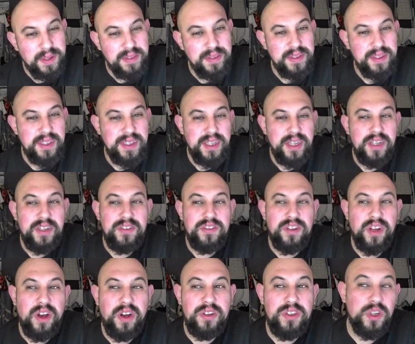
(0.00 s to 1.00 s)
So you'll
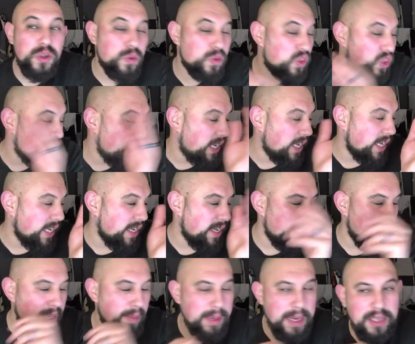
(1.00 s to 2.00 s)
see in a
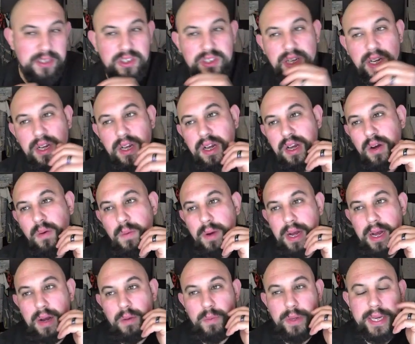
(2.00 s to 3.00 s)
match where we
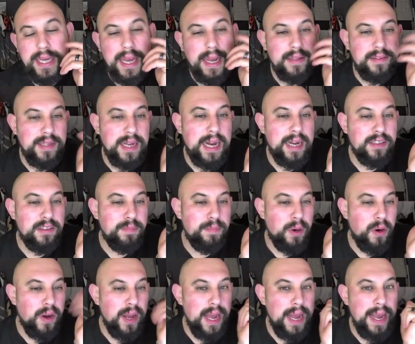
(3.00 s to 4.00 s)
get attacked by
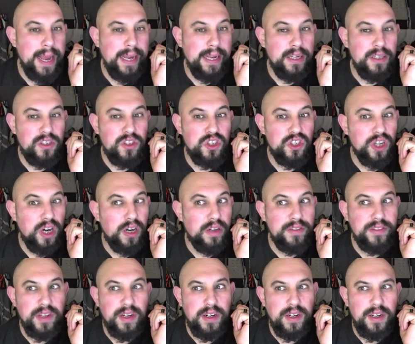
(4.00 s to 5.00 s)
a
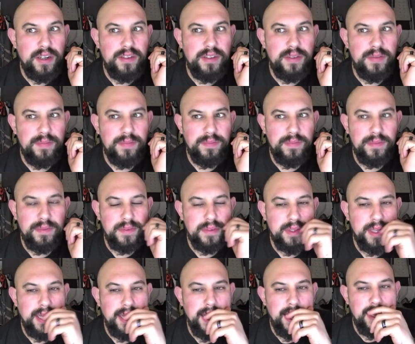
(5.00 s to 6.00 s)
Charizard
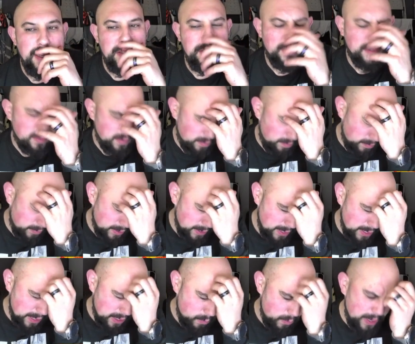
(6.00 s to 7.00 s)
EX. We
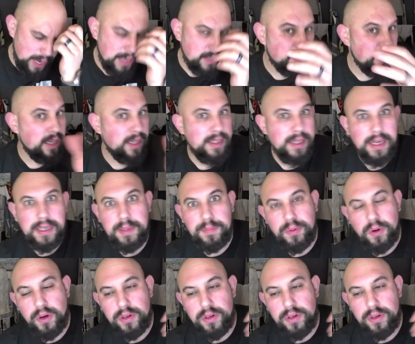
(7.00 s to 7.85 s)
ain't taking any prizes.